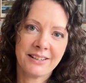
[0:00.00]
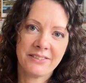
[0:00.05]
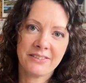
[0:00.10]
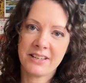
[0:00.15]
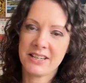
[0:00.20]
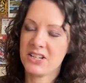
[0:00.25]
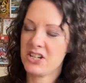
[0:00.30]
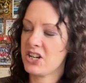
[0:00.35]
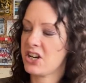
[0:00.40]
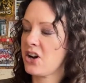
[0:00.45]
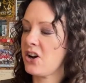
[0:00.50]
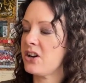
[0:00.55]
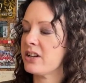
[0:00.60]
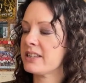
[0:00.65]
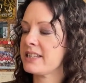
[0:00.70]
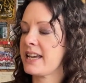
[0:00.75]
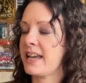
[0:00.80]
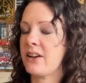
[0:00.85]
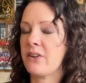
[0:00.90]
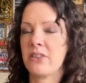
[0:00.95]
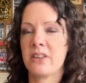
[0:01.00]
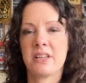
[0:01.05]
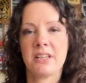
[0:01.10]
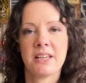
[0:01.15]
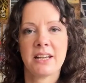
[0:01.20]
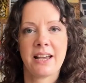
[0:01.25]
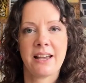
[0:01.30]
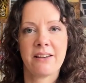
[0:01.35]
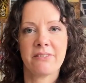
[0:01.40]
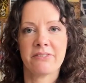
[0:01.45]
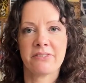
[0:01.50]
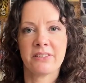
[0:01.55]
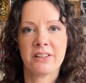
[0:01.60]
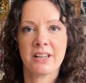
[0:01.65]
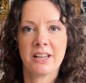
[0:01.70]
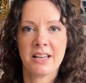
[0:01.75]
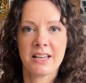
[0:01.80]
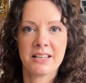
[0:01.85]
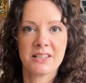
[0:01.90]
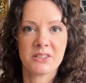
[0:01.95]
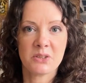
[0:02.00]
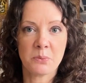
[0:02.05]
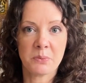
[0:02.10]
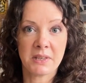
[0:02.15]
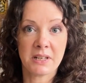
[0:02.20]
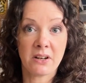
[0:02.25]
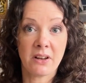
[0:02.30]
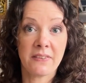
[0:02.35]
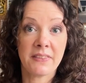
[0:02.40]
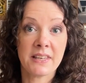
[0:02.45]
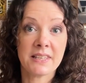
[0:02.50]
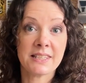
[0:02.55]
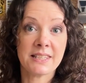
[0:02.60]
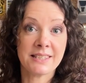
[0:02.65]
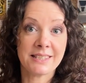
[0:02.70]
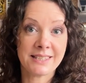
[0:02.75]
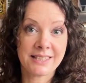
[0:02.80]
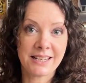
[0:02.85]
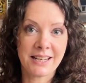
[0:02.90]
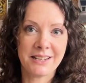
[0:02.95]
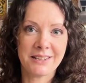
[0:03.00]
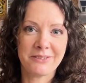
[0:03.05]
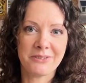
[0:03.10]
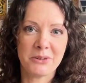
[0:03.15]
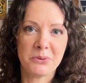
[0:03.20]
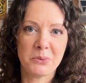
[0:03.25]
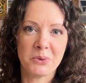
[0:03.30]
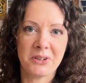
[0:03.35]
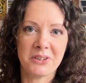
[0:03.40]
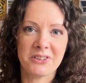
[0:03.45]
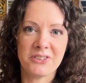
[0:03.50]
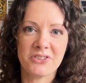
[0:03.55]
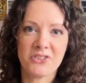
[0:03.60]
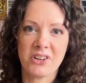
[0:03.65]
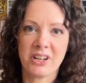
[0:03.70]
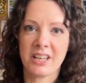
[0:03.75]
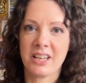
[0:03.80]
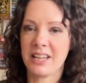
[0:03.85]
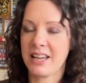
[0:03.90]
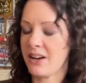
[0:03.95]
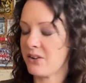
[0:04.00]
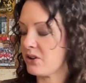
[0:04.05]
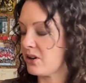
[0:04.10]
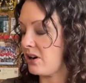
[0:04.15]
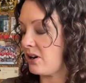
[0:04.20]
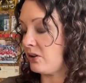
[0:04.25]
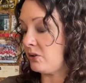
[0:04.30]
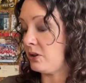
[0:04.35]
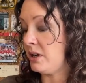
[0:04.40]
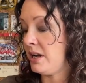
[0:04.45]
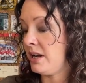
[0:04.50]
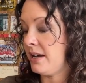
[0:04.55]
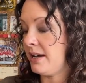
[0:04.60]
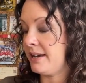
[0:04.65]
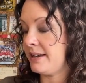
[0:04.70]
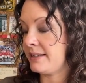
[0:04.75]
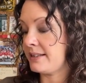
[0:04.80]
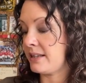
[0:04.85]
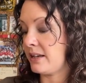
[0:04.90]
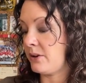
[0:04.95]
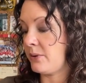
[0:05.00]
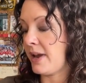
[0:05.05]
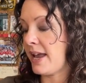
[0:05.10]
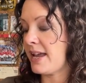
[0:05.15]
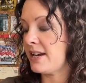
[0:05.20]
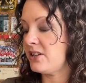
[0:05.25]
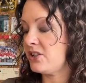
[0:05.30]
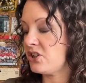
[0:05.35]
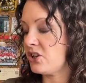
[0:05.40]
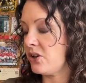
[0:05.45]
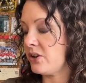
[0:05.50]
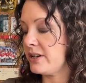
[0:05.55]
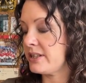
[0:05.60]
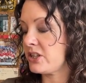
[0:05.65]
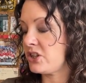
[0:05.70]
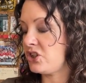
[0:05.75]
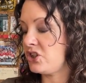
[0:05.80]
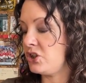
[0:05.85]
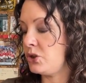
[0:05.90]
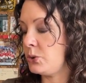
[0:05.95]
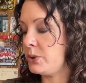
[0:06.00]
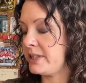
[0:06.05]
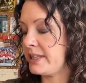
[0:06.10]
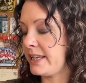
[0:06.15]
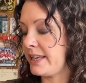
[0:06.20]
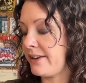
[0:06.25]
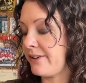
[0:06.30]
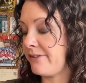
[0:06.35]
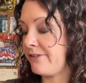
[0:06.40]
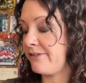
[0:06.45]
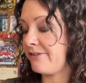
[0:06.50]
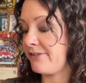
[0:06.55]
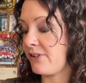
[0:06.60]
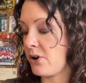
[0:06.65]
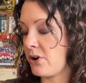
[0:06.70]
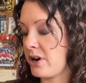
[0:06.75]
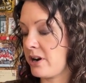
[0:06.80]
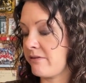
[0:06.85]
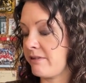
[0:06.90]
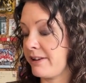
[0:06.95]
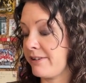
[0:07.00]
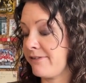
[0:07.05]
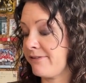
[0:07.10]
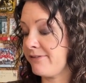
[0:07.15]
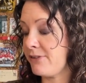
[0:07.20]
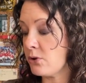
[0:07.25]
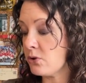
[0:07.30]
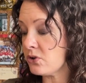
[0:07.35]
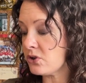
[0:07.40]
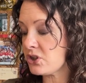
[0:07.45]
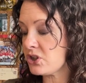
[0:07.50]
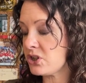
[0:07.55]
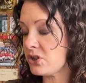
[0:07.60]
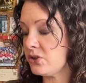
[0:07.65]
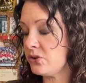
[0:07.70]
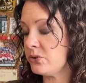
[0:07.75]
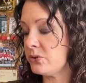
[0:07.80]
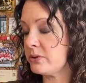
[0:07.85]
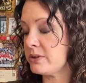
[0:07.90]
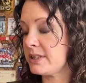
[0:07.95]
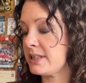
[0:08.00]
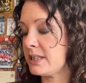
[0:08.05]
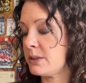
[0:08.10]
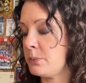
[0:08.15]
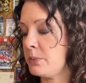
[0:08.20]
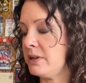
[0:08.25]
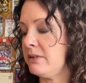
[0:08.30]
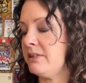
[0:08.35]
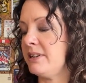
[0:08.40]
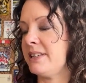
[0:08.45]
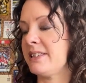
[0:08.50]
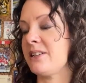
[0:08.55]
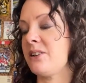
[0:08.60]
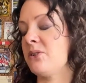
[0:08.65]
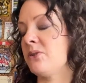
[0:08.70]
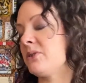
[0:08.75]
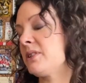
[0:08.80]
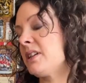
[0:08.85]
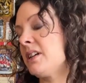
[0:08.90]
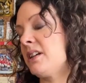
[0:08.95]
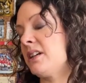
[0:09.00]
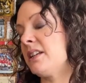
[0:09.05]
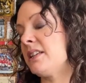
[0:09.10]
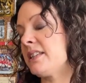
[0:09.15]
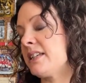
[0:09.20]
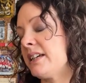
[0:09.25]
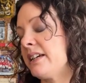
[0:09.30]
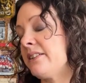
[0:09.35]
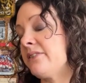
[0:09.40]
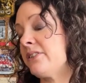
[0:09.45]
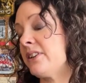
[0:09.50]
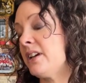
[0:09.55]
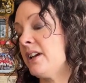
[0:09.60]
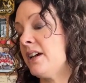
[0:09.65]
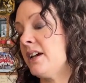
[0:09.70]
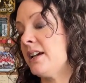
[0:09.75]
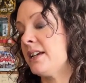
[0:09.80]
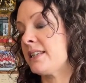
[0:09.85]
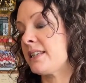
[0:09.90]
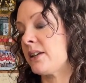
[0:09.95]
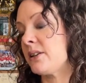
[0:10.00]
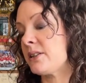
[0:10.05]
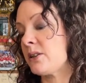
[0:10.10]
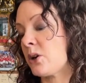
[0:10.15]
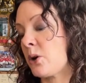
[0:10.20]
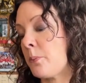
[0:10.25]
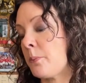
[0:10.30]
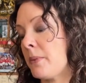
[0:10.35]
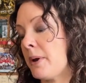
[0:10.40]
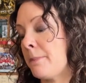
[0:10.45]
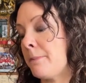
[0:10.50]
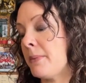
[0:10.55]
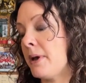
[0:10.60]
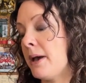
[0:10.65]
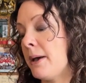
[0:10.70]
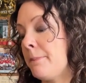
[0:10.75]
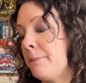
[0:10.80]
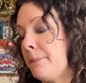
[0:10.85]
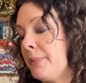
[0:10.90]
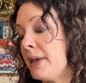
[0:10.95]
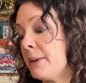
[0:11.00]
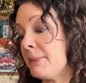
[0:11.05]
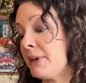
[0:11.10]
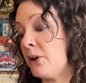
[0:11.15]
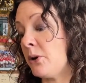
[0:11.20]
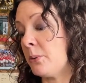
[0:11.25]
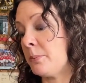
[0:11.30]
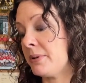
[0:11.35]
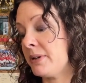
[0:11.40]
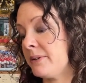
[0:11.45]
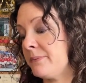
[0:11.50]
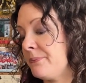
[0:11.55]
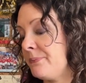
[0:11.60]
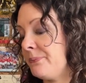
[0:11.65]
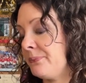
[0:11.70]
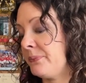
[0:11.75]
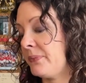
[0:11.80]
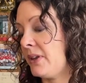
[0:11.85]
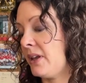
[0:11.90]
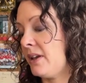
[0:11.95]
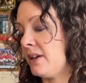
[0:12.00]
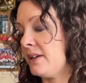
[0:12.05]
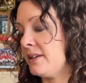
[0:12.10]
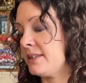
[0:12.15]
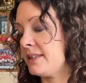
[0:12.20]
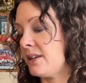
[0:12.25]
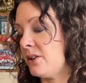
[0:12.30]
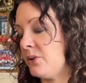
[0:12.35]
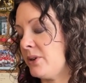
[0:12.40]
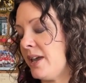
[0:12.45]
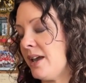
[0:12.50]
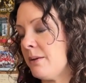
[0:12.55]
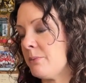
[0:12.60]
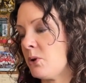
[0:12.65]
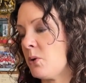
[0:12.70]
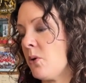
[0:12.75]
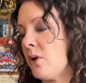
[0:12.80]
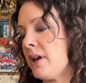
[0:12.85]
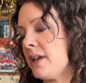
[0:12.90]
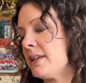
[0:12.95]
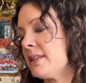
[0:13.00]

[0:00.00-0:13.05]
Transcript: in your cocktail, then you'd have something like this instead if you weren't drinking alcohol. So energized, juicy, fiery, functional spirit alternative. So it's like a pick-me-up. So yeah, I'm quite